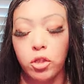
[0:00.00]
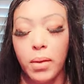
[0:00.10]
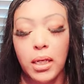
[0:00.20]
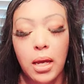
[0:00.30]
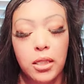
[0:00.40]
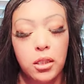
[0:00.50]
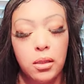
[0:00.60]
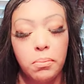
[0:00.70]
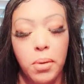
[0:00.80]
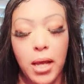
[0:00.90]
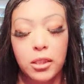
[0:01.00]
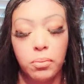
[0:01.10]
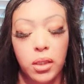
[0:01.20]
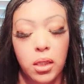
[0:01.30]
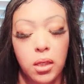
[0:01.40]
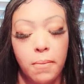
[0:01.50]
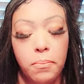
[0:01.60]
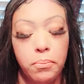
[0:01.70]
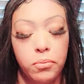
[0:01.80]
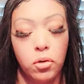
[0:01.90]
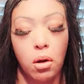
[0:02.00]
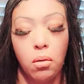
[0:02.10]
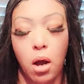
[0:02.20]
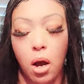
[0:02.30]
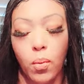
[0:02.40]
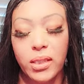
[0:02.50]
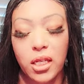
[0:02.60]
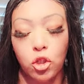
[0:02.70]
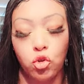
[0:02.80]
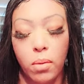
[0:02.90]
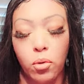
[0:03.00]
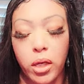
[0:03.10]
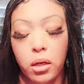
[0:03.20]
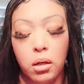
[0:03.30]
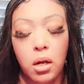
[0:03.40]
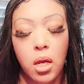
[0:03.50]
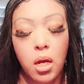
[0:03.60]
Somebody constantly possibly could you know, always get in trouble here.